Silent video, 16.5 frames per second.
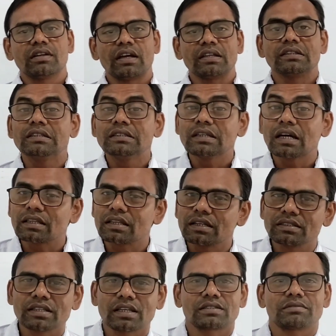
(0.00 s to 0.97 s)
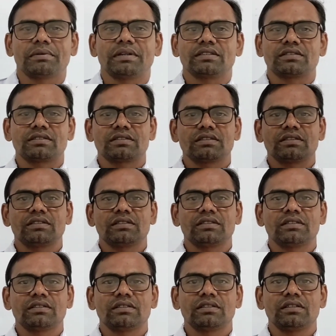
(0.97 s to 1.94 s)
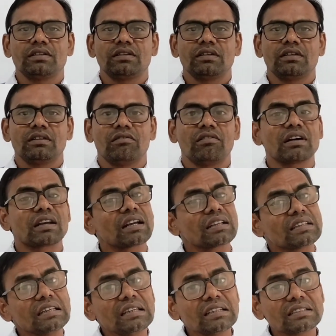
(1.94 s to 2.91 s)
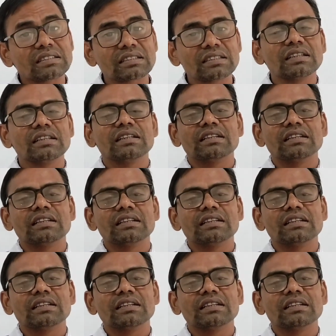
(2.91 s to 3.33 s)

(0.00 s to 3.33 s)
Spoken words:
And these are the adjustments. What are these?